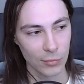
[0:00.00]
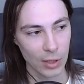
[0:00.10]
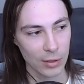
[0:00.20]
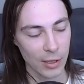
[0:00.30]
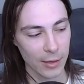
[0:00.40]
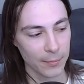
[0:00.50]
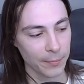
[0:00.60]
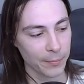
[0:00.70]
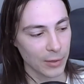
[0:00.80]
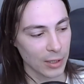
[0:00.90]
Yeah,
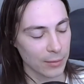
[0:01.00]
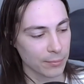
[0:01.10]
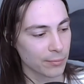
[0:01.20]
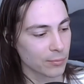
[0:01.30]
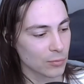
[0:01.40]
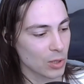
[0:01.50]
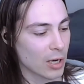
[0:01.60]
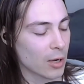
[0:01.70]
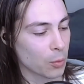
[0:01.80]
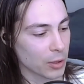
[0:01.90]
so
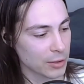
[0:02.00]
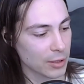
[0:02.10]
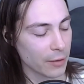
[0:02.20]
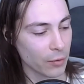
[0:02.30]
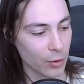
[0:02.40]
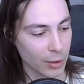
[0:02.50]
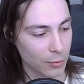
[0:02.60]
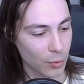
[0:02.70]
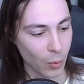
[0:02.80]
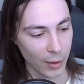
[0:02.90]
I wanted to give you a
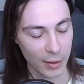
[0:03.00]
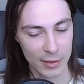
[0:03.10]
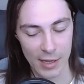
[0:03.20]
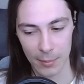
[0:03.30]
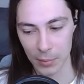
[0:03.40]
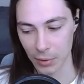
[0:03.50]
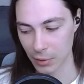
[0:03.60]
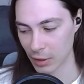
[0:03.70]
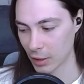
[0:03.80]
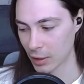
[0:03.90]
quick example.